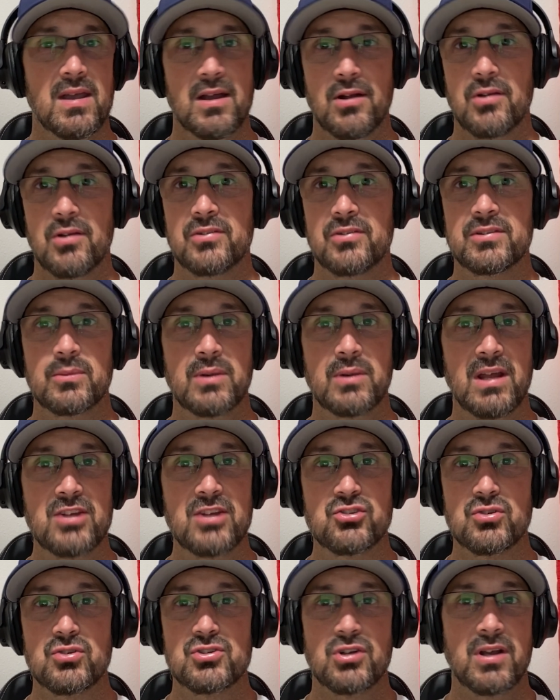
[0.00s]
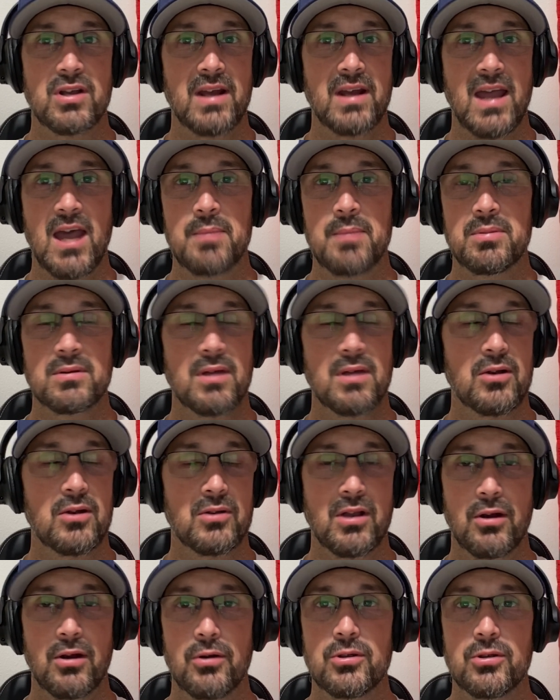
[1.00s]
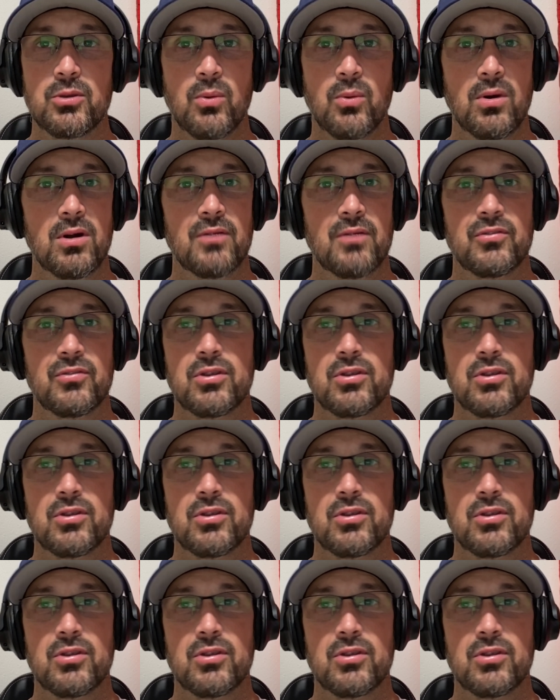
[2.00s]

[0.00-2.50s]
And also when injuries are going to happen. I don't care who you are,